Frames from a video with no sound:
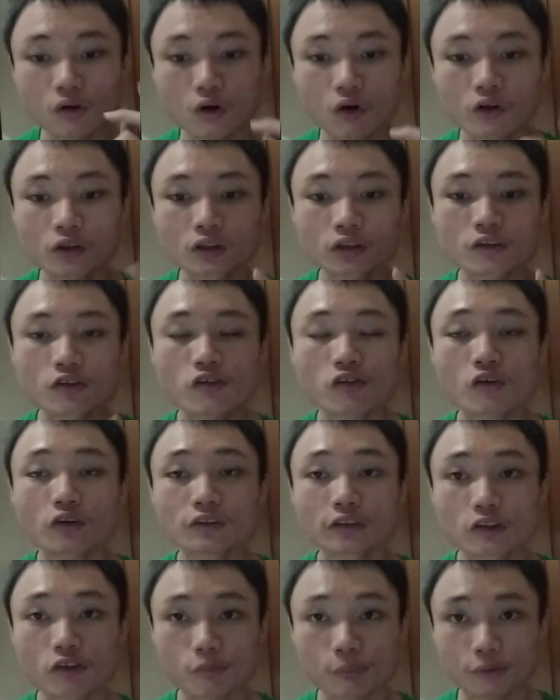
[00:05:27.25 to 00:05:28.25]
or
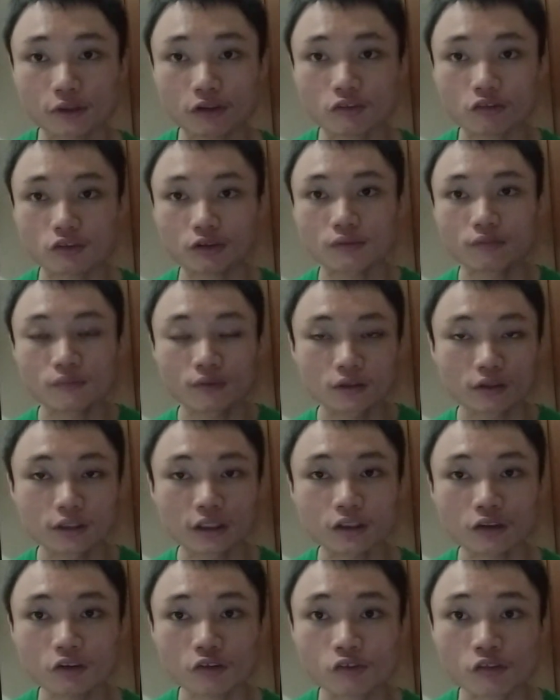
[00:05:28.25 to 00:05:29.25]
discouragement.
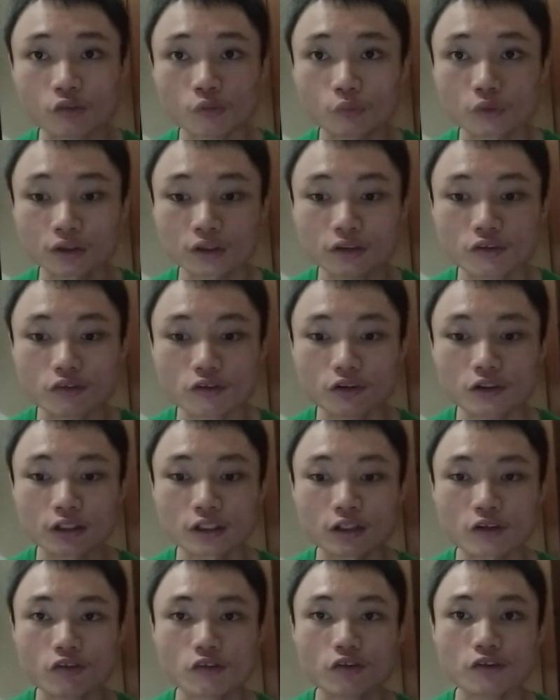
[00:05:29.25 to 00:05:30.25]
The Indonesian word
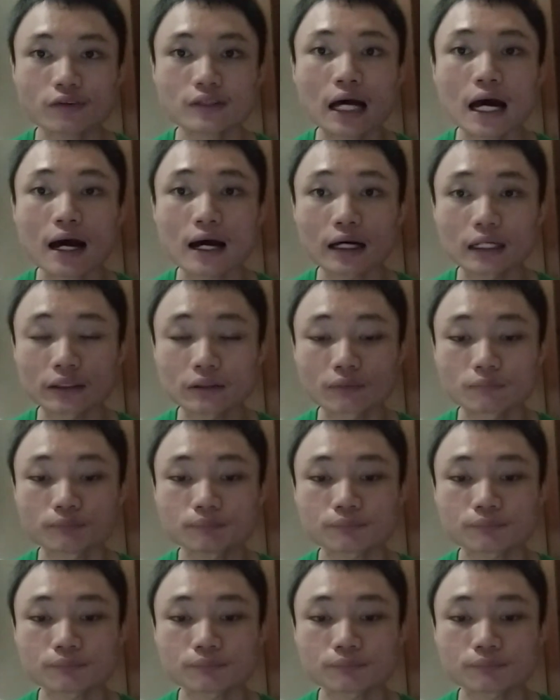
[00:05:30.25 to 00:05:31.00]
is tahan.